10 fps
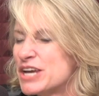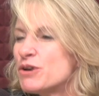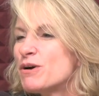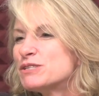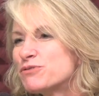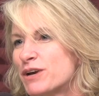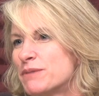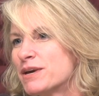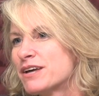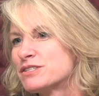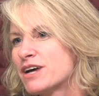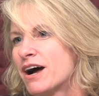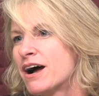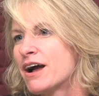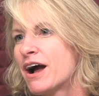You know, it's funny because
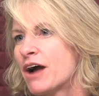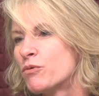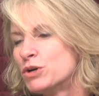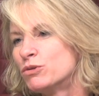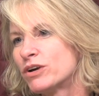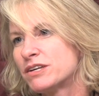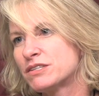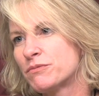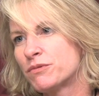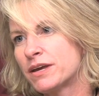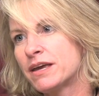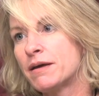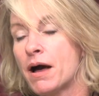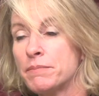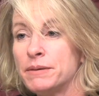when you look at some
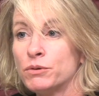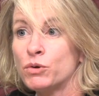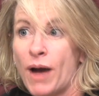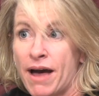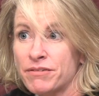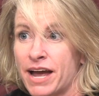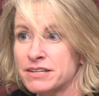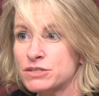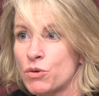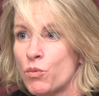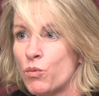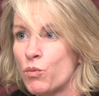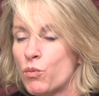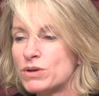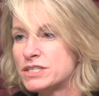people who have cats,
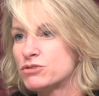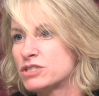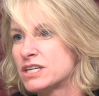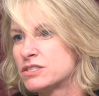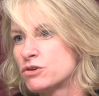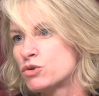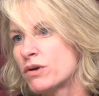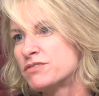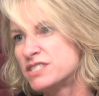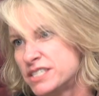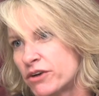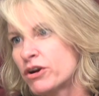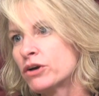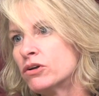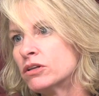what's interesting is they're sort of
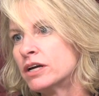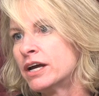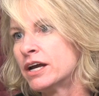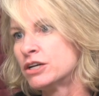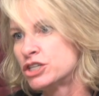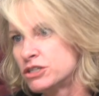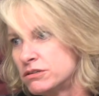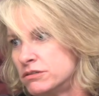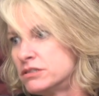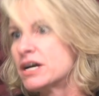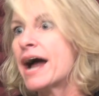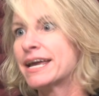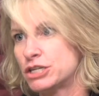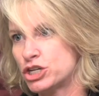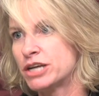serial
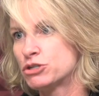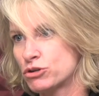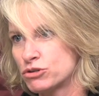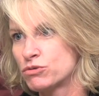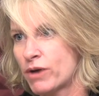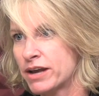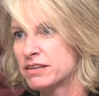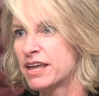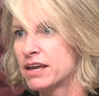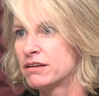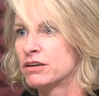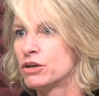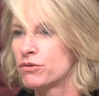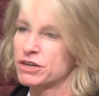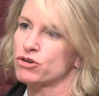diet changers, right? They
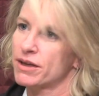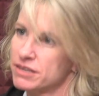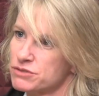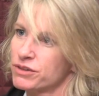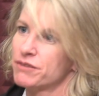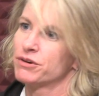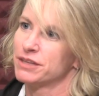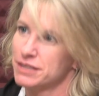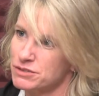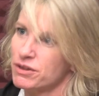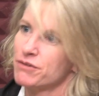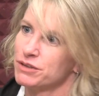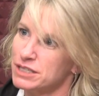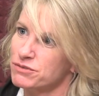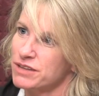try this flavor and then this flavor
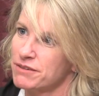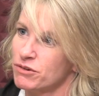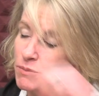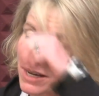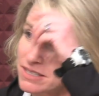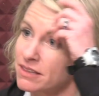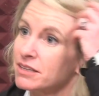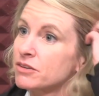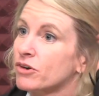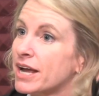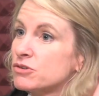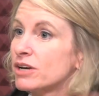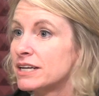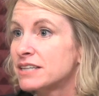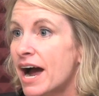and this flavor because they think that their cats are
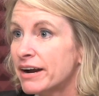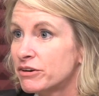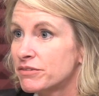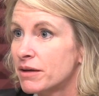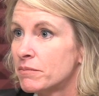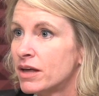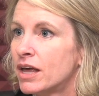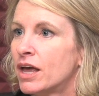getting tired of them.